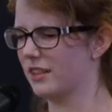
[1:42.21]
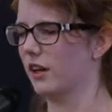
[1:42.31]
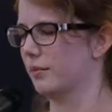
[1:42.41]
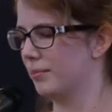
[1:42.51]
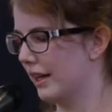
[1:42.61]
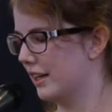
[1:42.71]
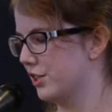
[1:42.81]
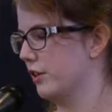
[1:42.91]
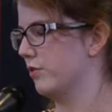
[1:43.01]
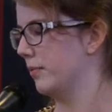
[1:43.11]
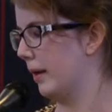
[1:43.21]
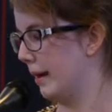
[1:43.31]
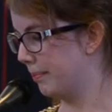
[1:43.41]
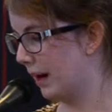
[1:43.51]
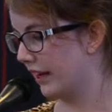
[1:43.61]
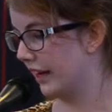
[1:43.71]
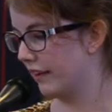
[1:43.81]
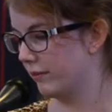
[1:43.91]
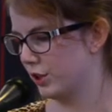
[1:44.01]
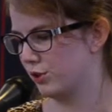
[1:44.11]
All the blood has drained from my body.
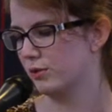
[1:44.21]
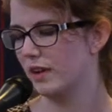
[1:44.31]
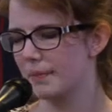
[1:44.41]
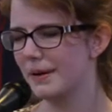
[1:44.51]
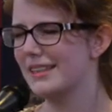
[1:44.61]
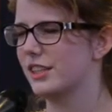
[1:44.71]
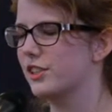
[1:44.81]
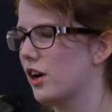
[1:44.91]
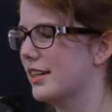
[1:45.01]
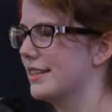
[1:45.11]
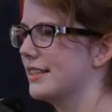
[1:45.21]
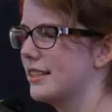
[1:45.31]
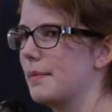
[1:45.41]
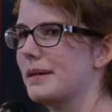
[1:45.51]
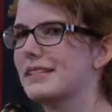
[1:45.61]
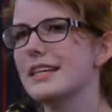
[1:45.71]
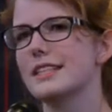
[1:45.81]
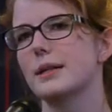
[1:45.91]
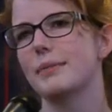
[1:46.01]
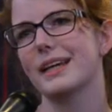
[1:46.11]
I wish to evaporate into darkness and stop
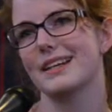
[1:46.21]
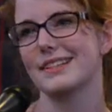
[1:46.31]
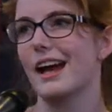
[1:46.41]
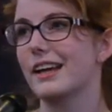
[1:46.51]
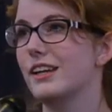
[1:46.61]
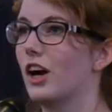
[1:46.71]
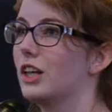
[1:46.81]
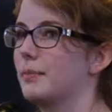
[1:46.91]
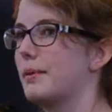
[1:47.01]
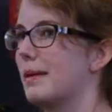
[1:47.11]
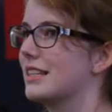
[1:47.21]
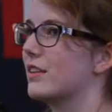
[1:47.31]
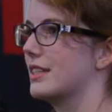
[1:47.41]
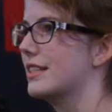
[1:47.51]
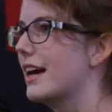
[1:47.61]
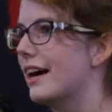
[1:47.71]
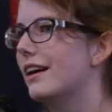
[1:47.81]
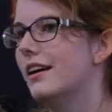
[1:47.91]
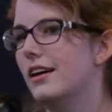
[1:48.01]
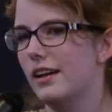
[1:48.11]
existing because I can hardly bring myself to
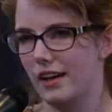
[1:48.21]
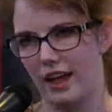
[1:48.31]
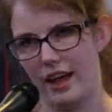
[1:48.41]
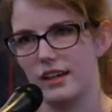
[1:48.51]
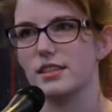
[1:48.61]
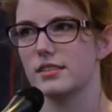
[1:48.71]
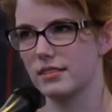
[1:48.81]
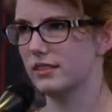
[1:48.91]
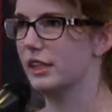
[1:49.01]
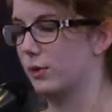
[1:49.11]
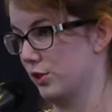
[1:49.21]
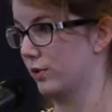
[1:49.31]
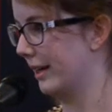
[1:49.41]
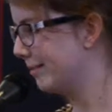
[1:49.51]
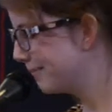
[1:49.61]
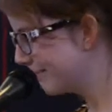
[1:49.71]
say x equals 3.